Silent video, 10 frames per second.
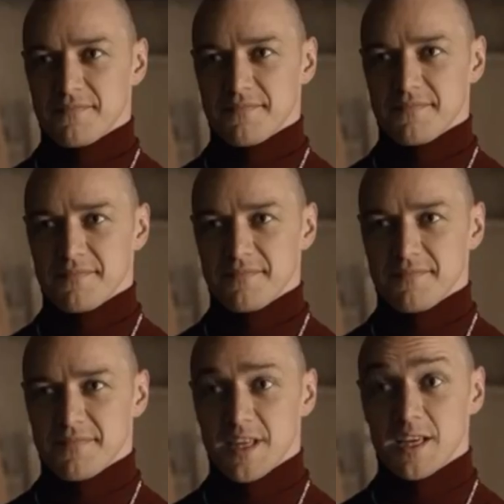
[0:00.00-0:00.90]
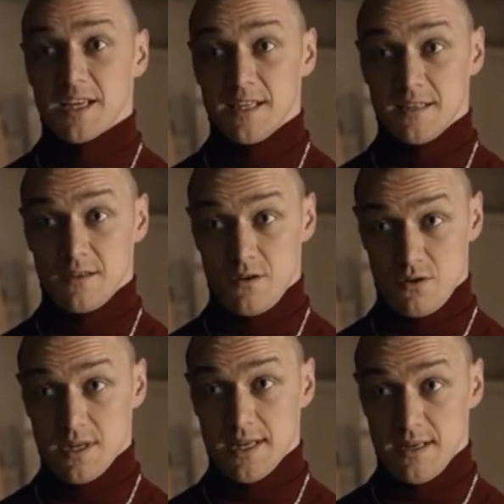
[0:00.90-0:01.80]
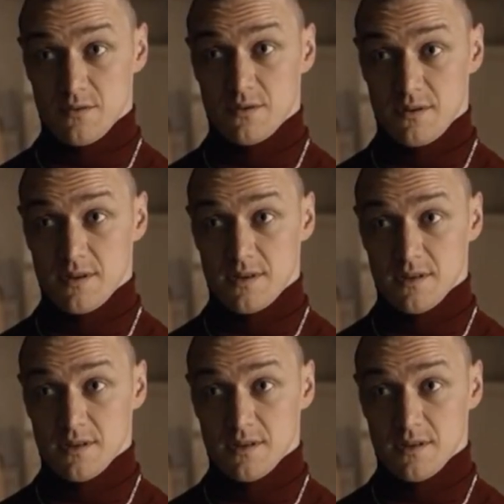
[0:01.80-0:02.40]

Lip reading: in this film, because James McAvoy completely